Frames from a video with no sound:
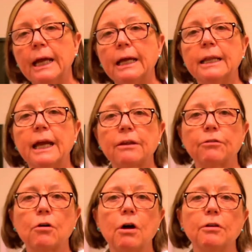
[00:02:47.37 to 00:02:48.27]
And that's
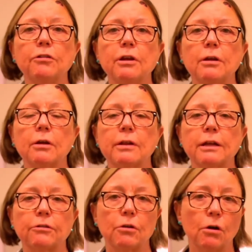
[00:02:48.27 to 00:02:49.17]
causing,
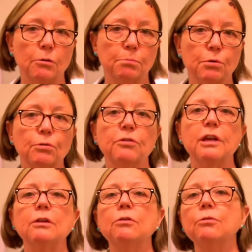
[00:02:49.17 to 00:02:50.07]
that's called
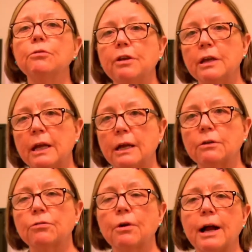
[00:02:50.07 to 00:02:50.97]
protein losing
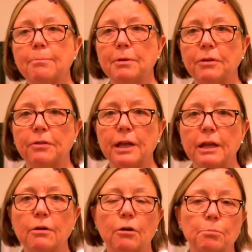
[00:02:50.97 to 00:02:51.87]
enteropathy
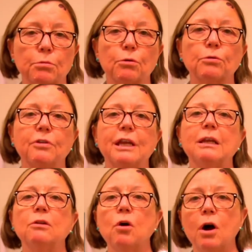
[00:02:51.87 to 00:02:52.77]
or
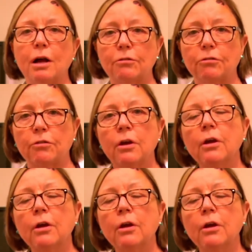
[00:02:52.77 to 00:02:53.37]
protein loss